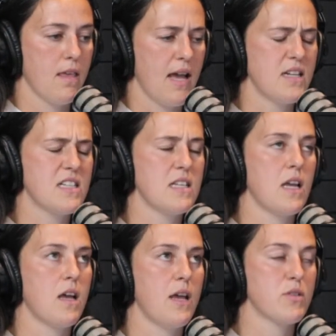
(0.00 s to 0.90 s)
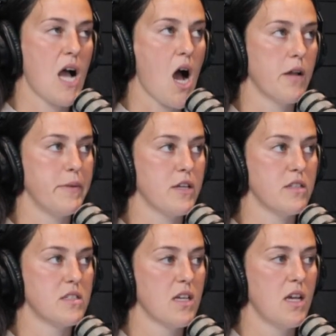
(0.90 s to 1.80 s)
it was hard
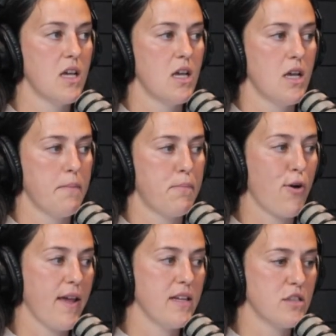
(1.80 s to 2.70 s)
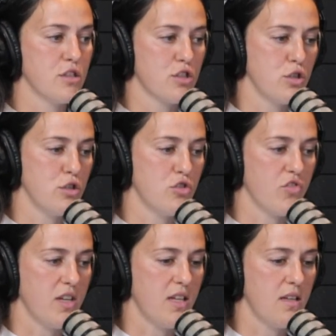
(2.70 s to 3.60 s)
because prior to the
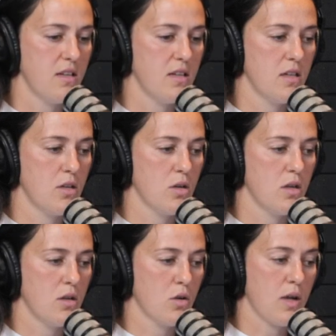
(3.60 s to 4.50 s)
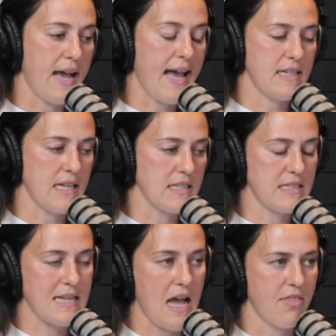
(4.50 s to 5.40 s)
surgery, I had, like, a
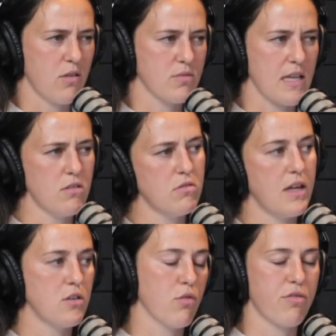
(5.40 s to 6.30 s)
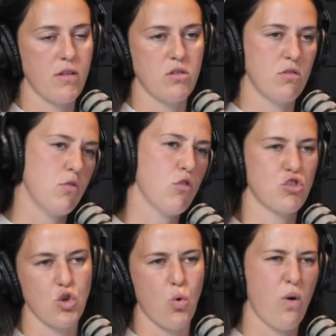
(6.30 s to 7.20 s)
scan that was like, I'm not
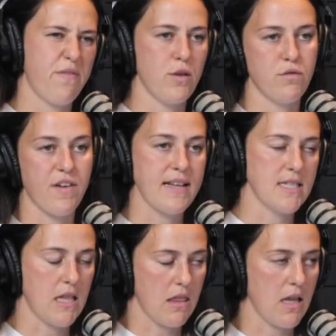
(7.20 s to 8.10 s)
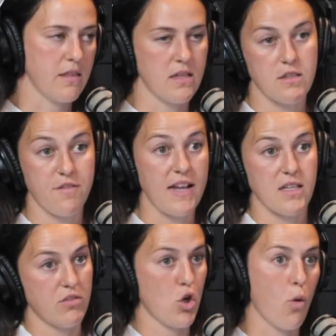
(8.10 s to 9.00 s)
sure if you'd find anything, and then to find
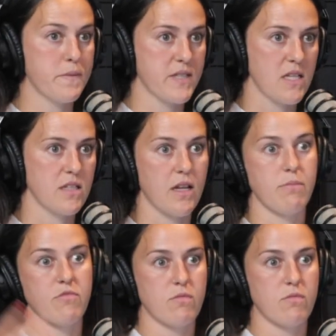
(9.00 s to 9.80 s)
out the opposite, and I'm